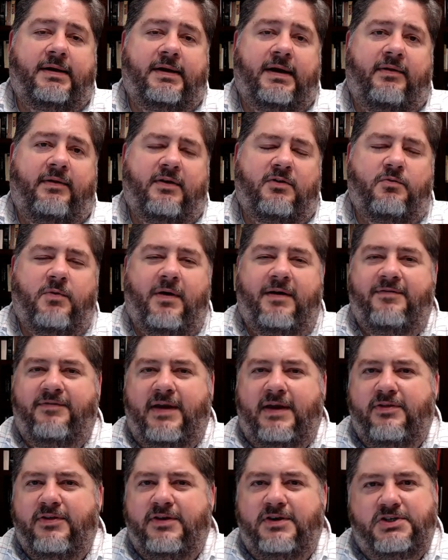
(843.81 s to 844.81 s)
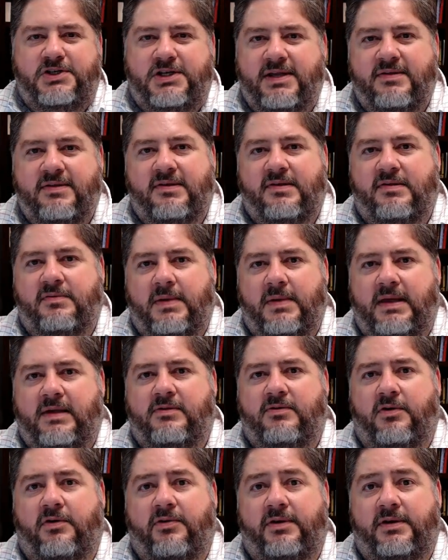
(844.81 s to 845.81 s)
And that's why faith in Jesus makes
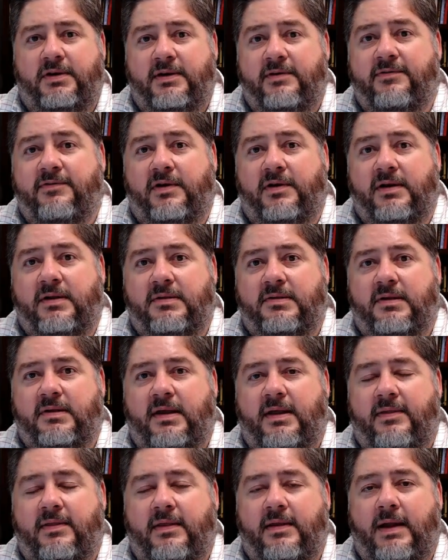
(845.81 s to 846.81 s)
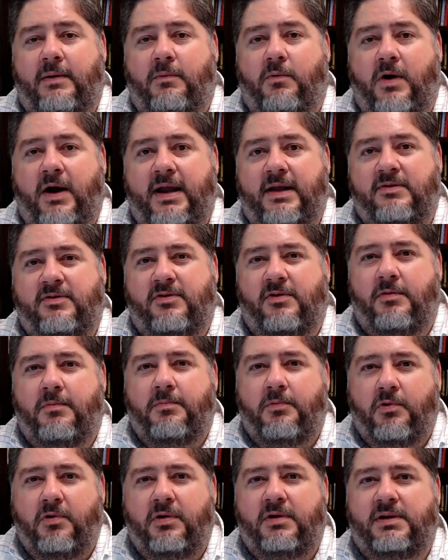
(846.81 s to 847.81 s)
all the difference and, and why it's so
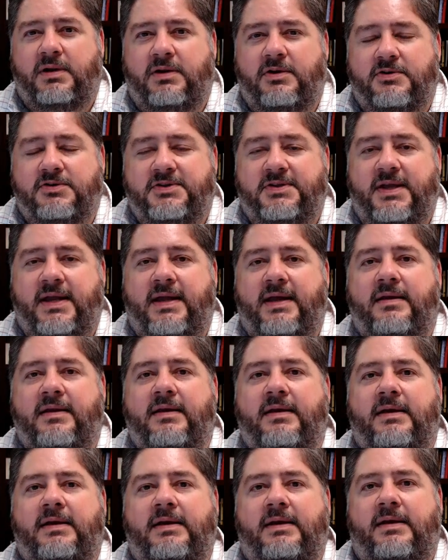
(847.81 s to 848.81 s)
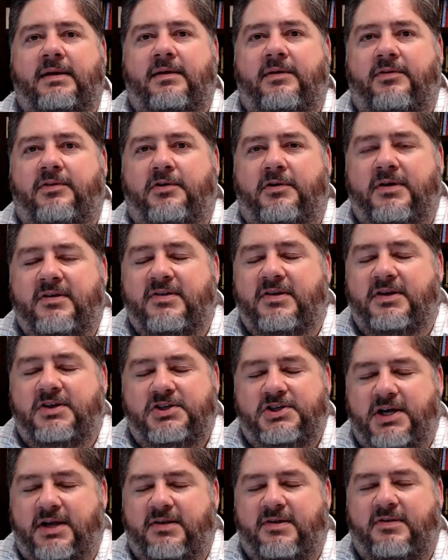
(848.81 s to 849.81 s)
important to understand there isn't
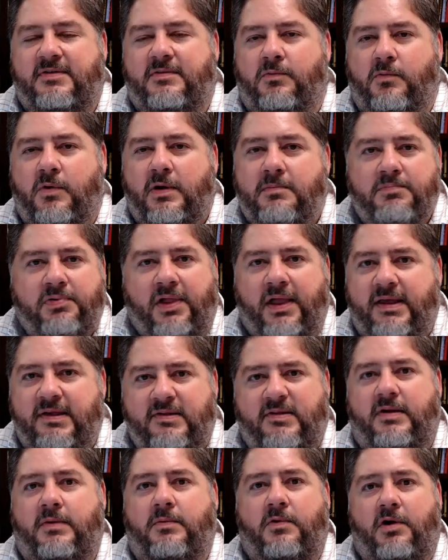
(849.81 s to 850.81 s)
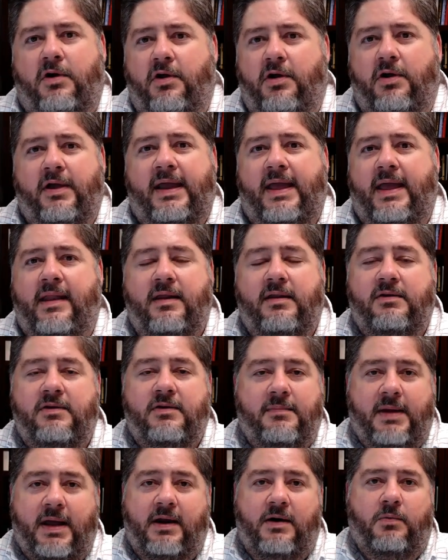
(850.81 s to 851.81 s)
just one place that we're all headed no
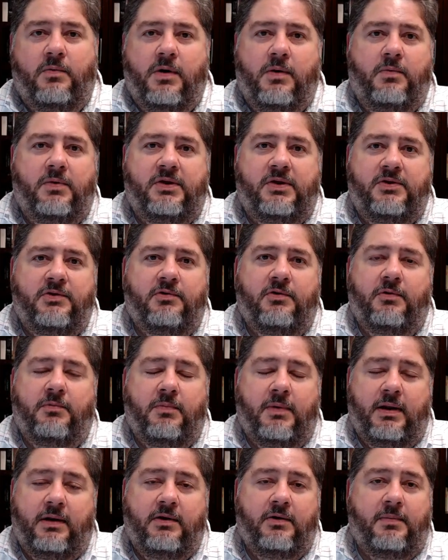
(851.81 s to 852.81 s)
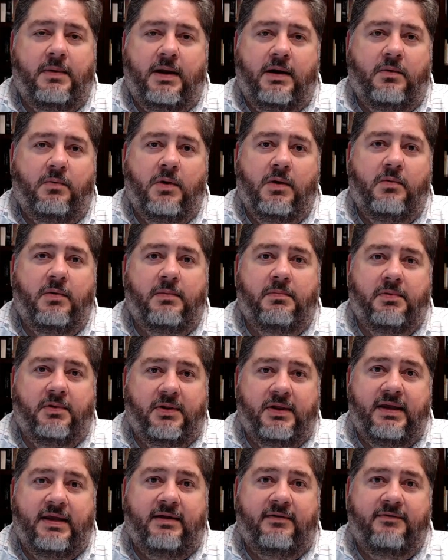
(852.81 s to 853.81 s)
matter what we do or no matter what we
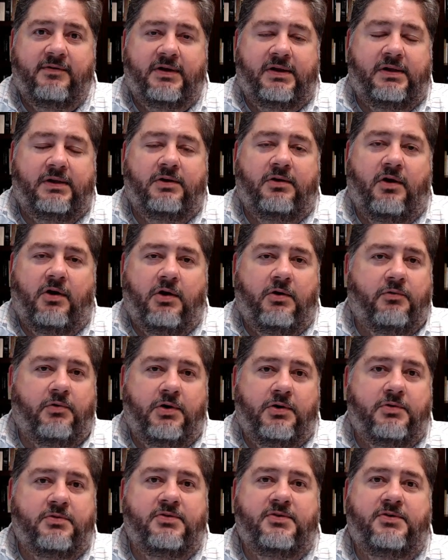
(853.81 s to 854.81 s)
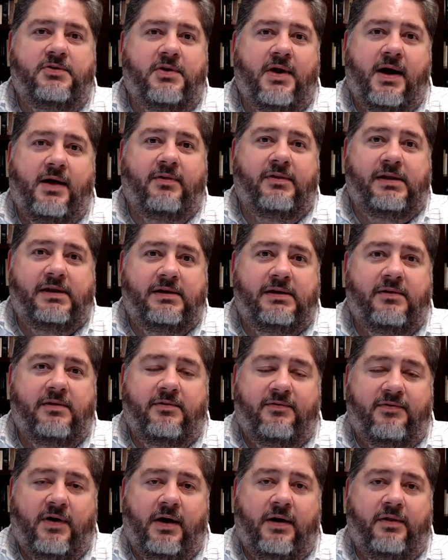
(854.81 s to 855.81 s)
believe. All roads do not lead to the
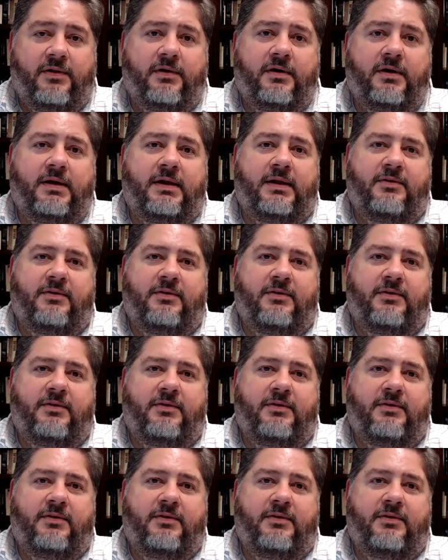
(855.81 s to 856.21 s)
Father.